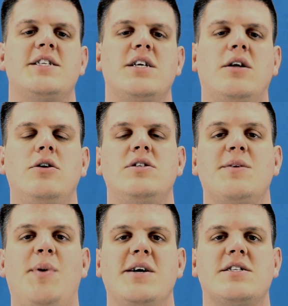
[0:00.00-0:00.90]
This includes
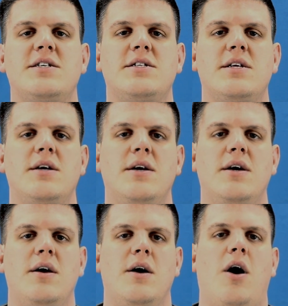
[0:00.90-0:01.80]
the puzzles
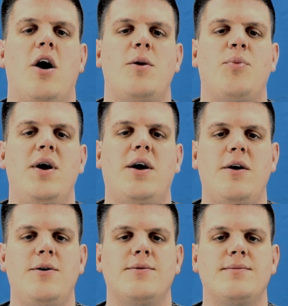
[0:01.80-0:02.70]

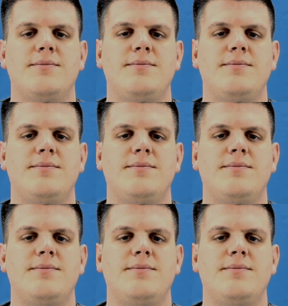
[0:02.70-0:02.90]
Heartbreaker,